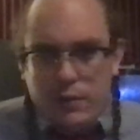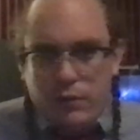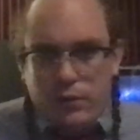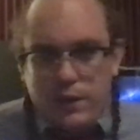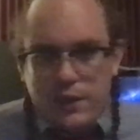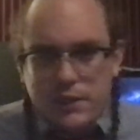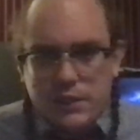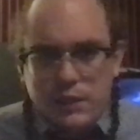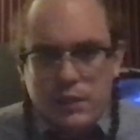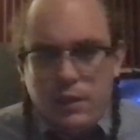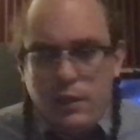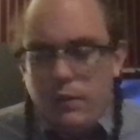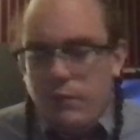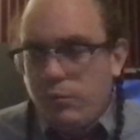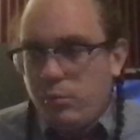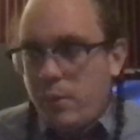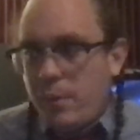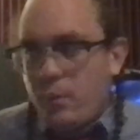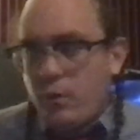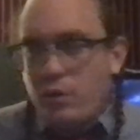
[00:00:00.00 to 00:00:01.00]
risk.
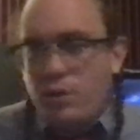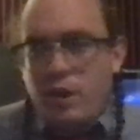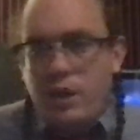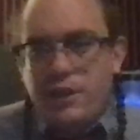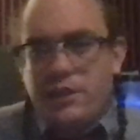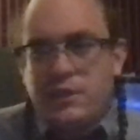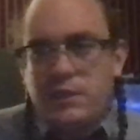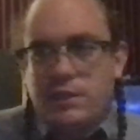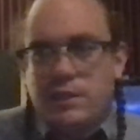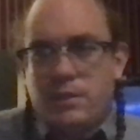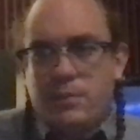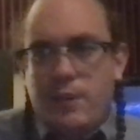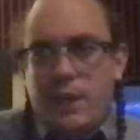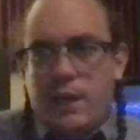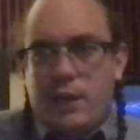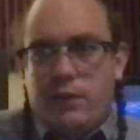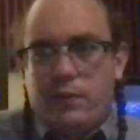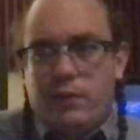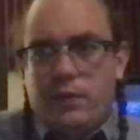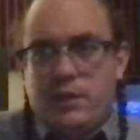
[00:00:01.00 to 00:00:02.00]
Remember,
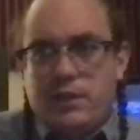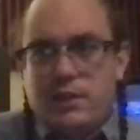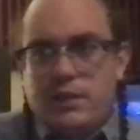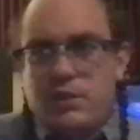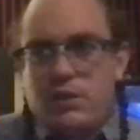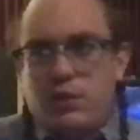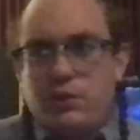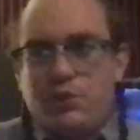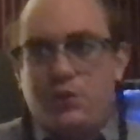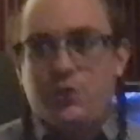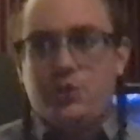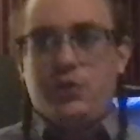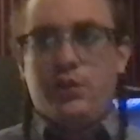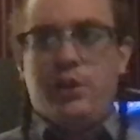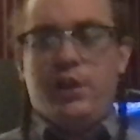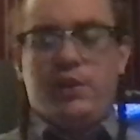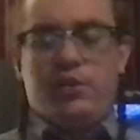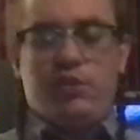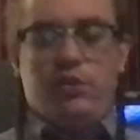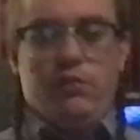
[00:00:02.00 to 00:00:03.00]
non-systematic risk is also
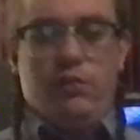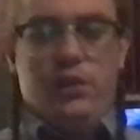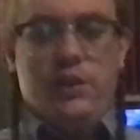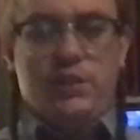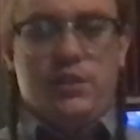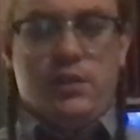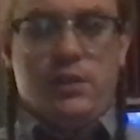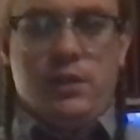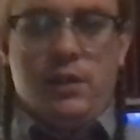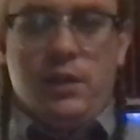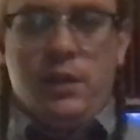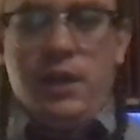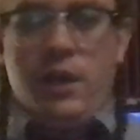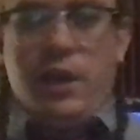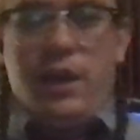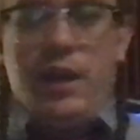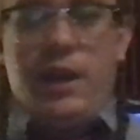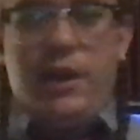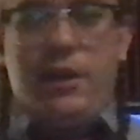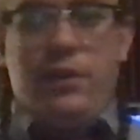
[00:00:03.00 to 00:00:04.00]
selection risk.
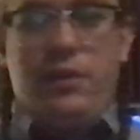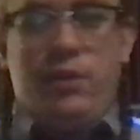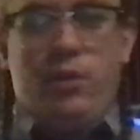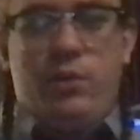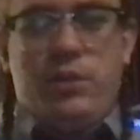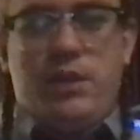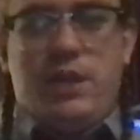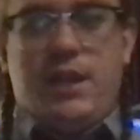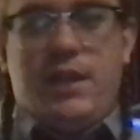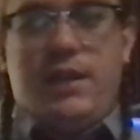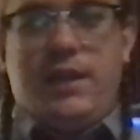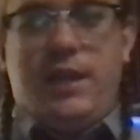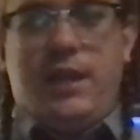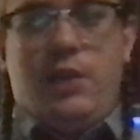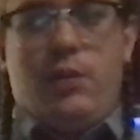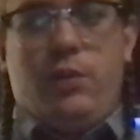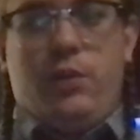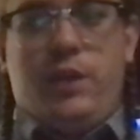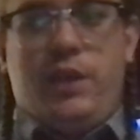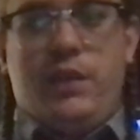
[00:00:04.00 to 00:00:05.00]
There were 10
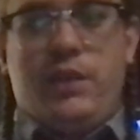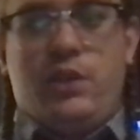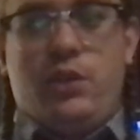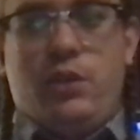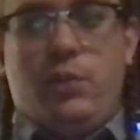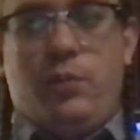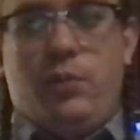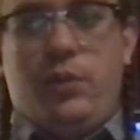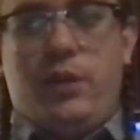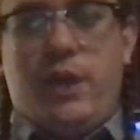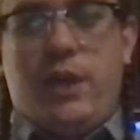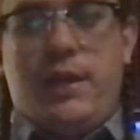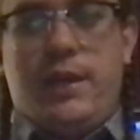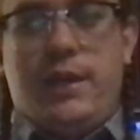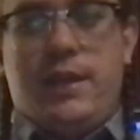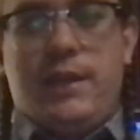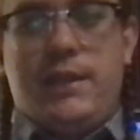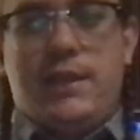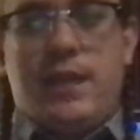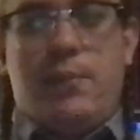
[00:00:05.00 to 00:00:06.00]
equally suitable
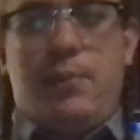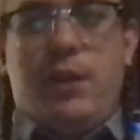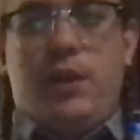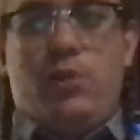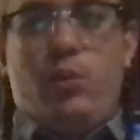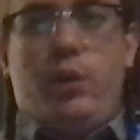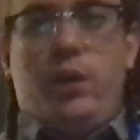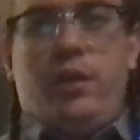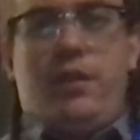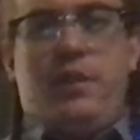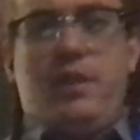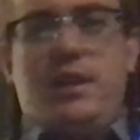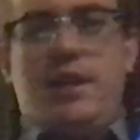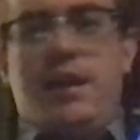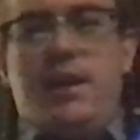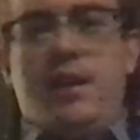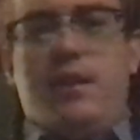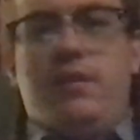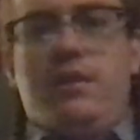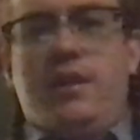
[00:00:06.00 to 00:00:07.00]
ideas. I picked one of the
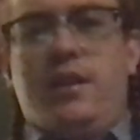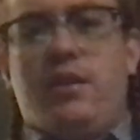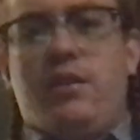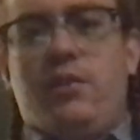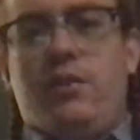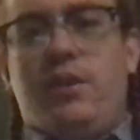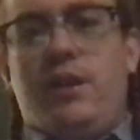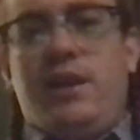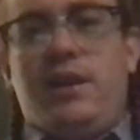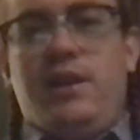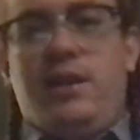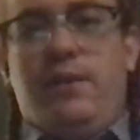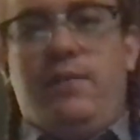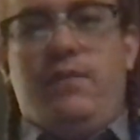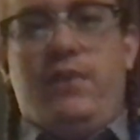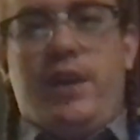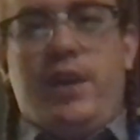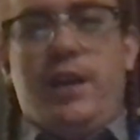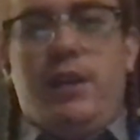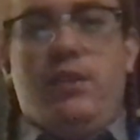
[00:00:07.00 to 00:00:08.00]
10. The other 9 did
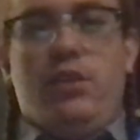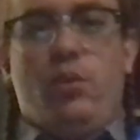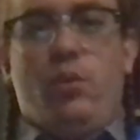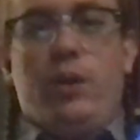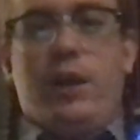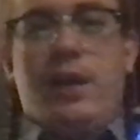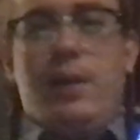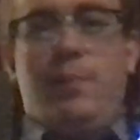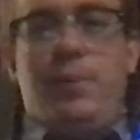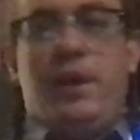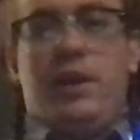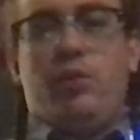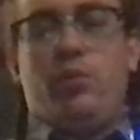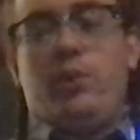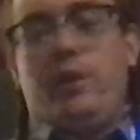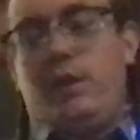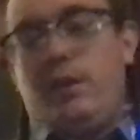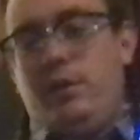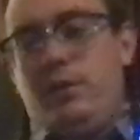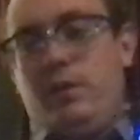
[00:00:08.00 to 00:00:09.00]
fine. The one I picked
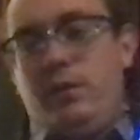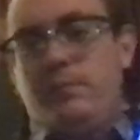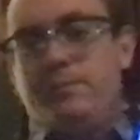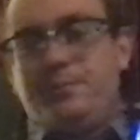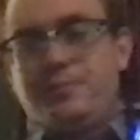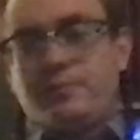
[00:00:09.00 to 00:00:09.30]
went under.